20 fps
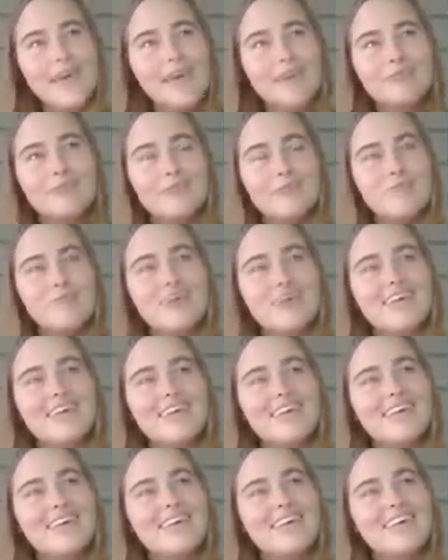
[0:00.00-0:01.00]
And for
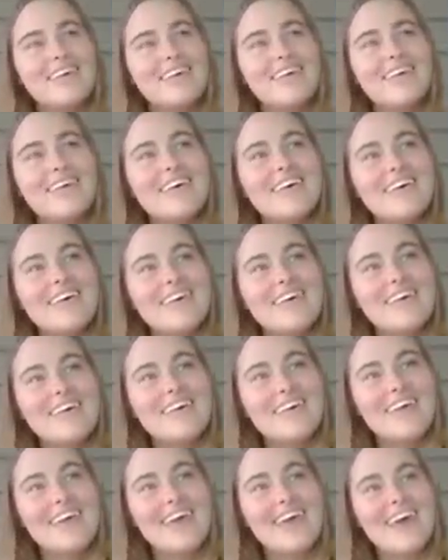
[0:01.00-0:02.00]
me,
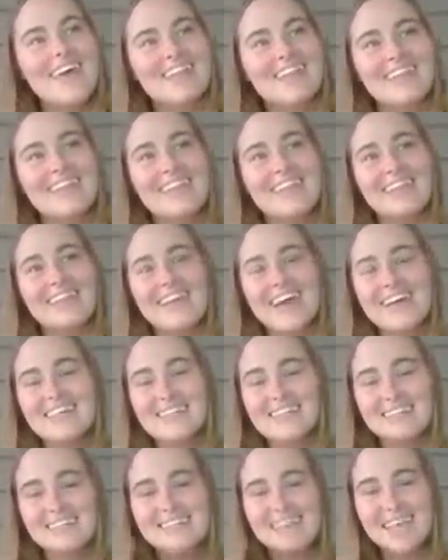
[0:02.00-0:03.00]
I think that
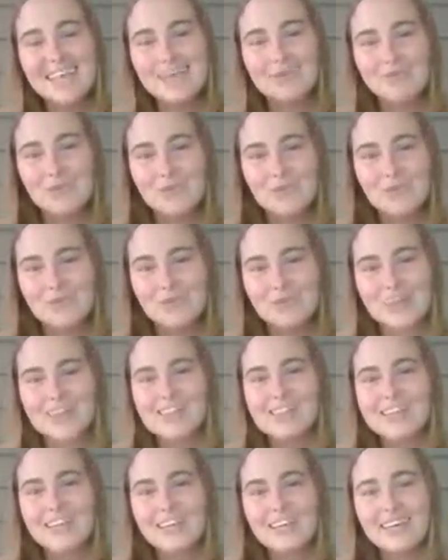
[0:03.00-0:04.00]
statement, when I
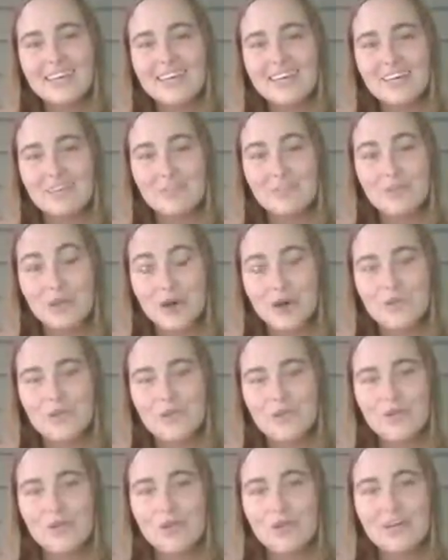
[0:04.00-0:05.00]
think of
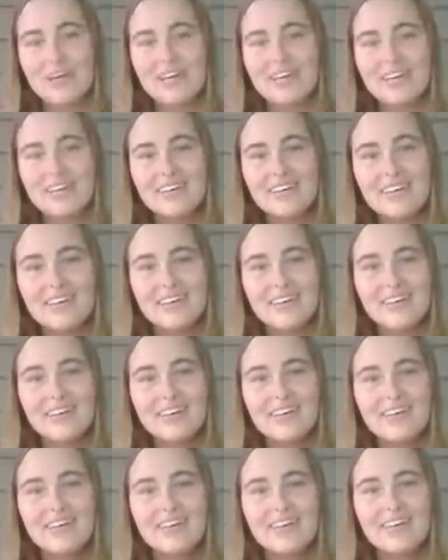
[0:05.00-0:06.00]
karma yoga,
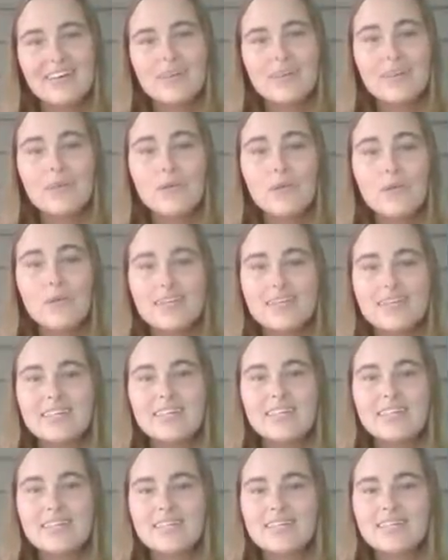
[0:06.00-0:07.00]
the
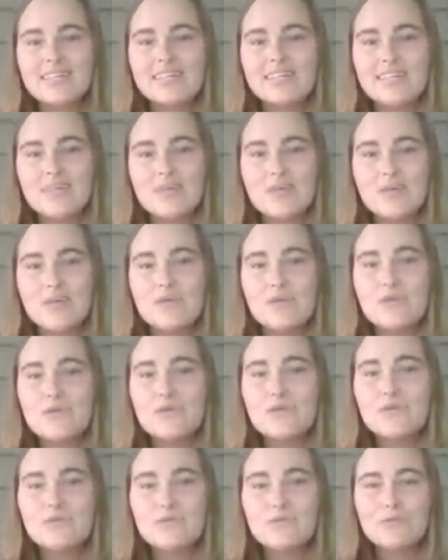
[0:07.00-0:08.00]
willingness to be
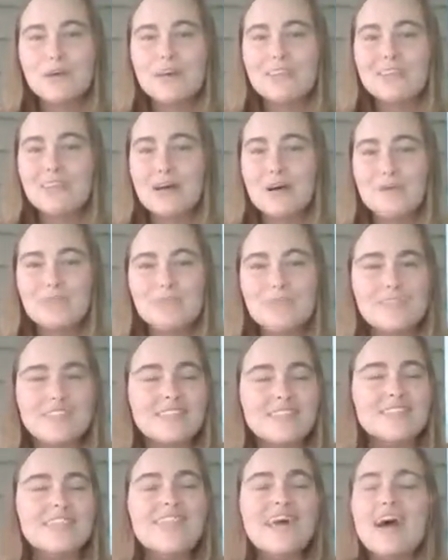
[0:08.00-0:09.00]
moved by love,
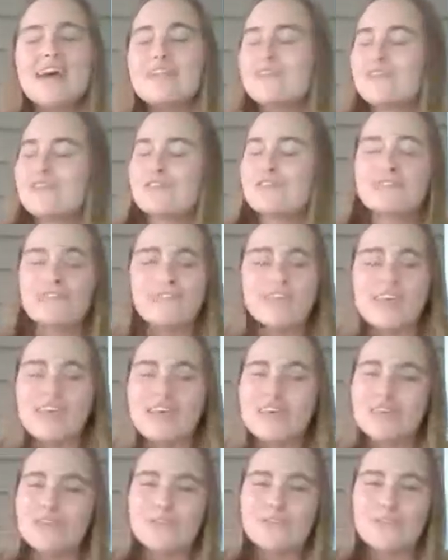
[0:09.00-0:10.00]
this natural
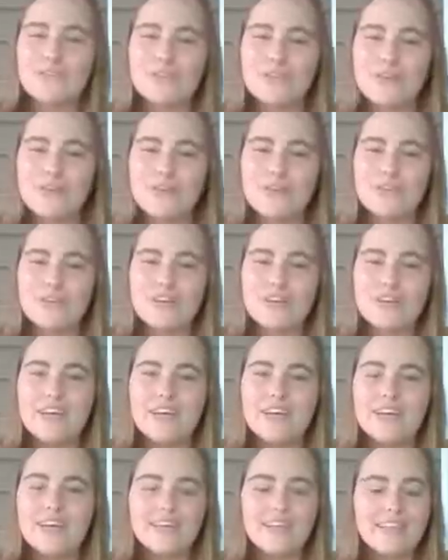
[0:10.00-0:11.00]
state of surrender,
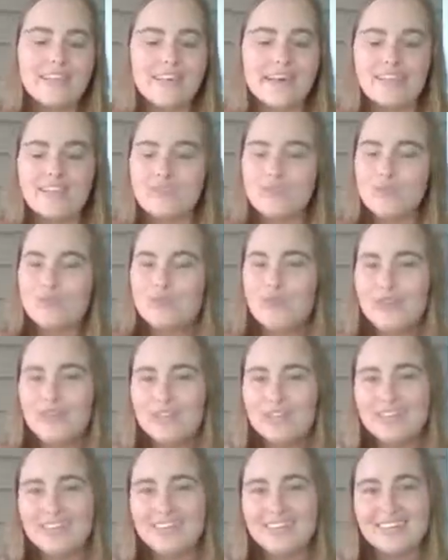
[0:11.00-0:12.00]
that
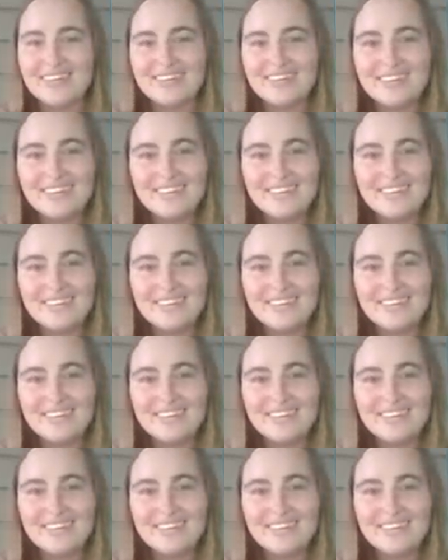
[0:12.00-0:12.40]
really